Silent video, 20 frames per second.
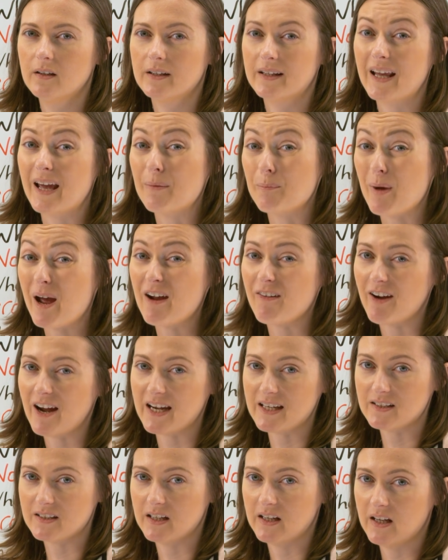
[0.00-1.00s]
get
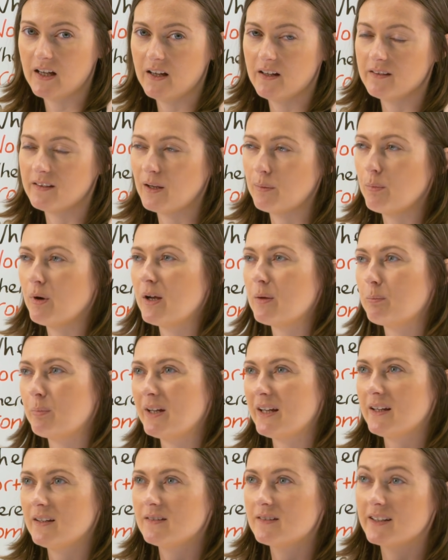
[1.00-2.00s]
married. They might
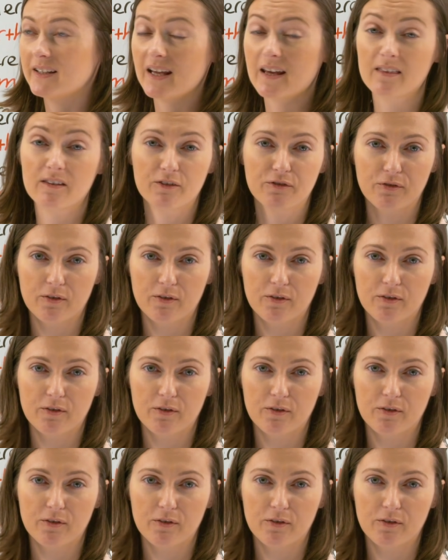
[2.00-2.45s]
be together